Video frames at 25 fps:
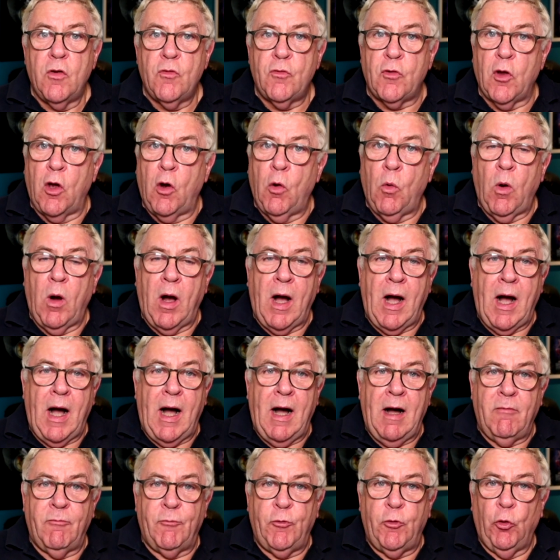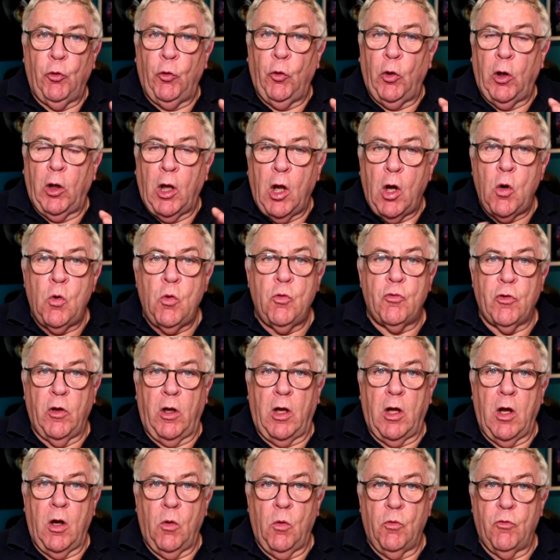So I've done loads
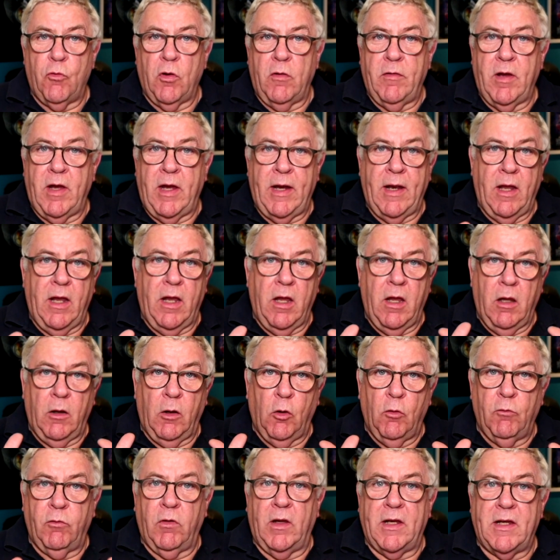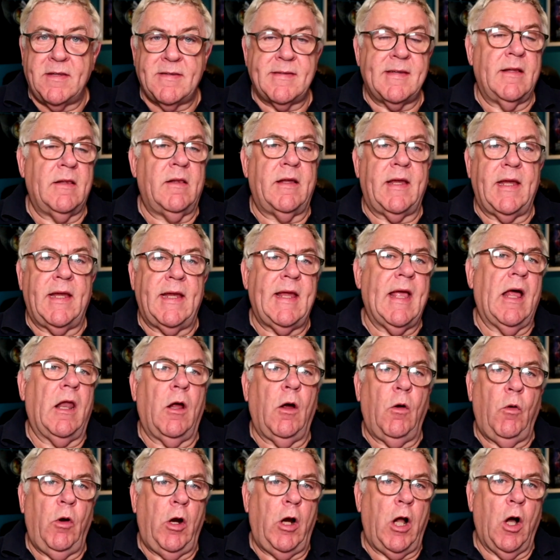and loads in a lovely silky
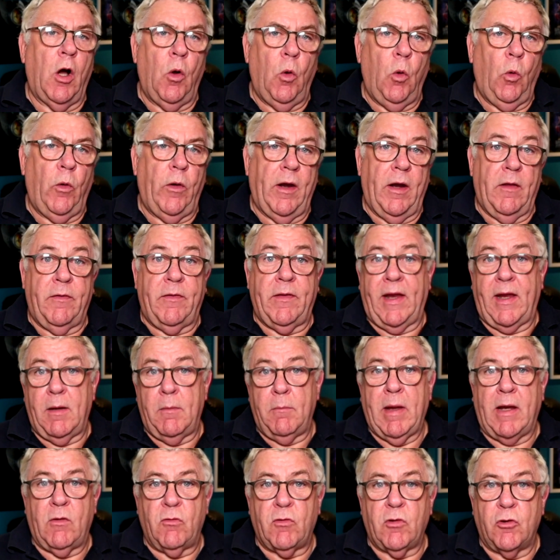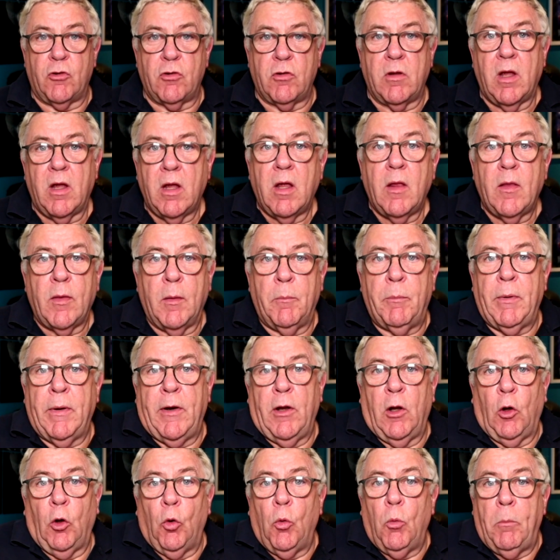yellow gold, and I think it makes the
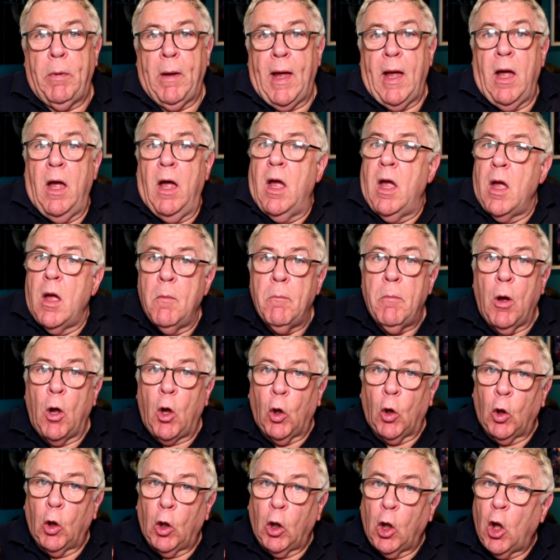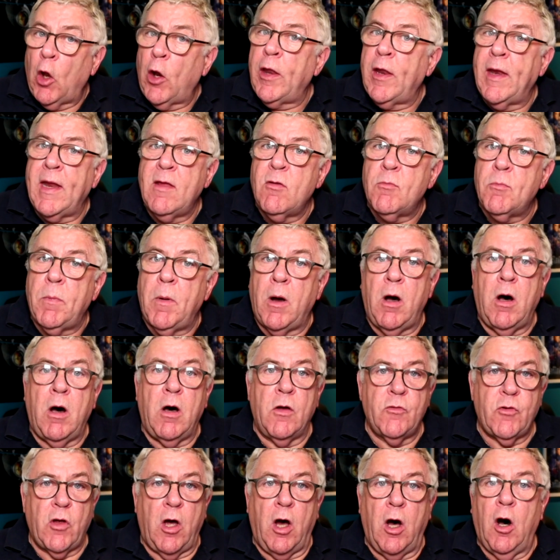printer look better. But a lot of these
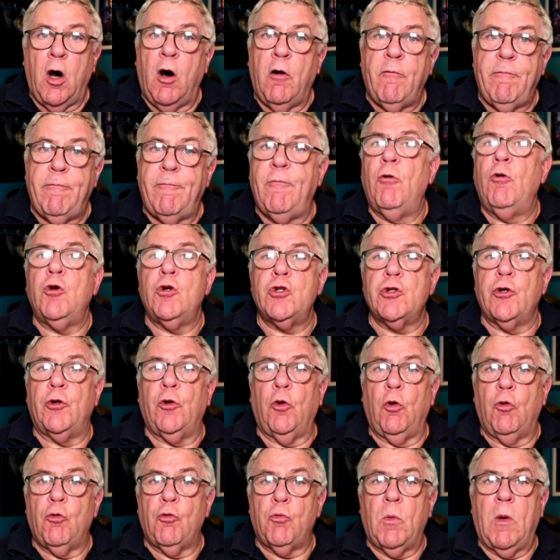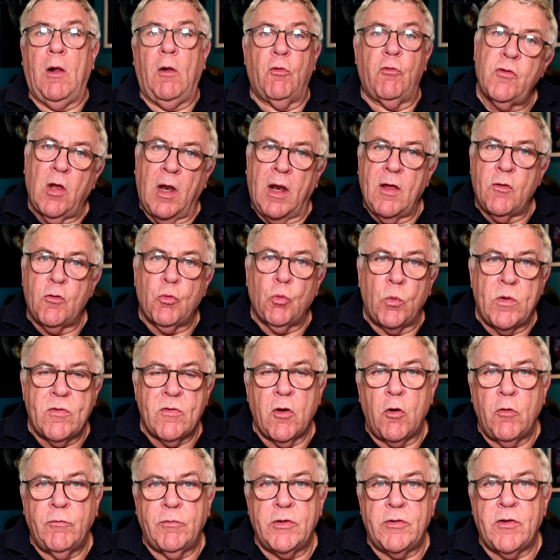parts are functional as well. So let's
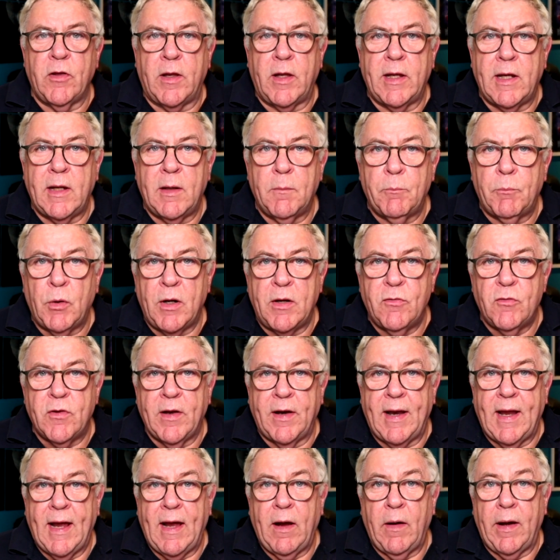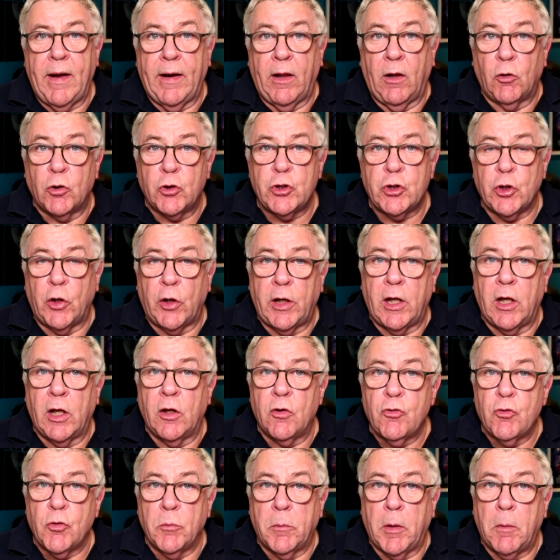whiz over to the printer now, and I'll show you
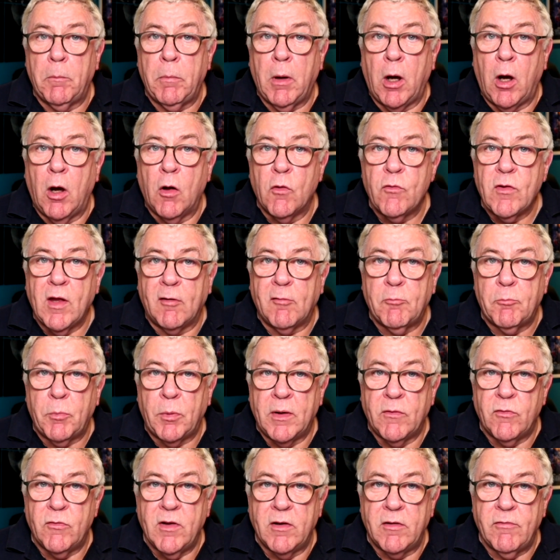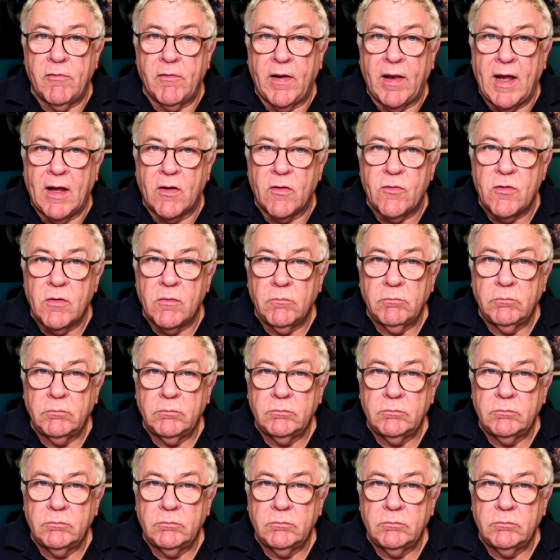some of the parts I've printed for that.